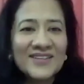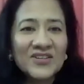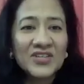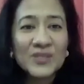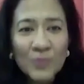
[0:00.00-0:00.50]

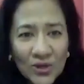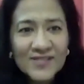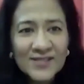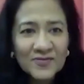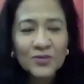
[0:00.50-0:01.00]

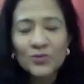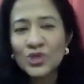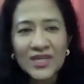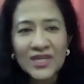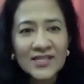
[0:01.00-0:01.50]
responsive to
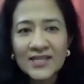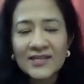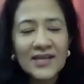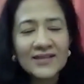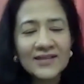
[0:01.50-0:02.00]
change,
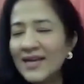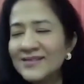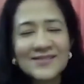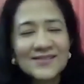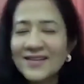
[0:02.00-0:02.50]
and
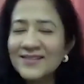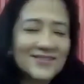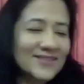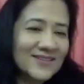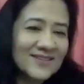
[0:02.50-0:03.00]
that's
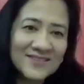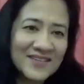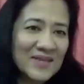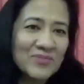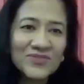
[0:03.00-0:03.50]
the
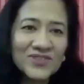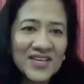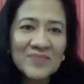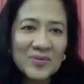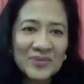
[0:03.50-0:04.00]
name of the
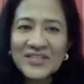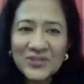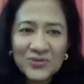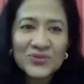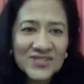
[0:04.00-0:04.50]
game.
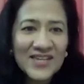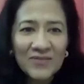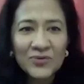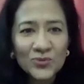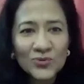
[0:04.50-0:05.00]
You just
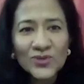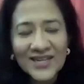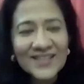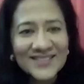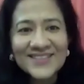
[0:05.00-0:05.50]
have to do that.
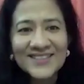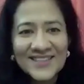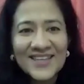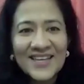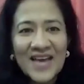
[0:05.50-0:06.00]

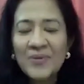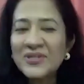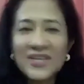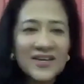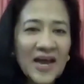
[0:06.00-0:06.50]

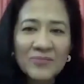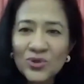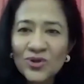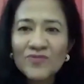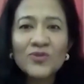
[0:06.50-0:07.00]
Yeah, I'm
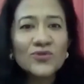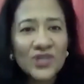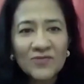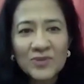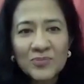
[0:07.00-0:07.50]
sure if you
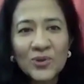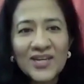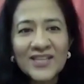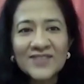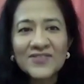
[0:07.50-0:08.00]
check with
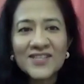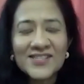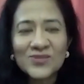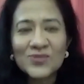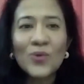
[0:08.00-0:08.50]
Pulkit, if there
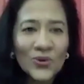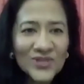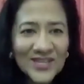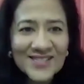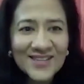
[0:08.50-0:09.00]
is tomorrow
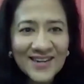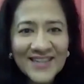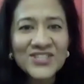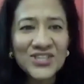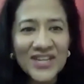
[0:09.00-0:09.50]
there is a
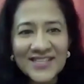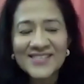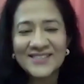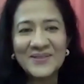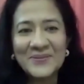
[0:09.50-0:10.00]
rate change,
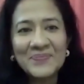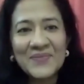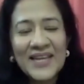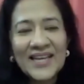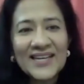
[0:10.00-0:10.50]

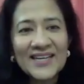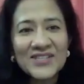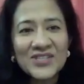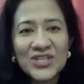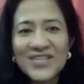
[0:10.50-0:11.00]

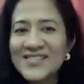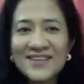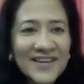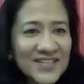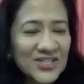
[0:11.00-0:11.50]
GST
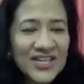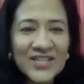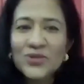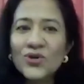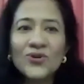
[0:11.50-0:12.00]
rate
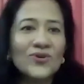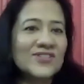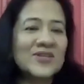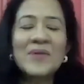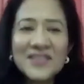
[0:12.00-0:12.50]
change, or
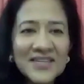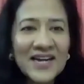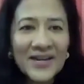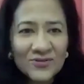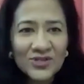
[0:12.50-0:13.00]
some other
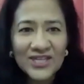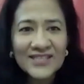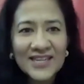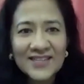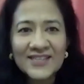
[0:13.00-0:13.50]
kind of change
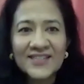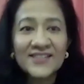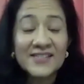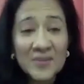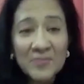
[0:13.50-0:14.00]
that
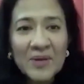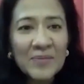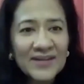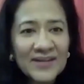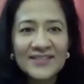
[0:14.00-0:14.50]
is
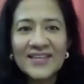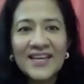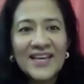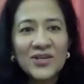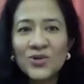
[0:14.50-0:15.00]
implemented,
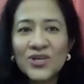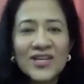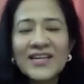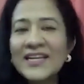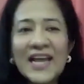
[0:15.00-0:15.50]
he'll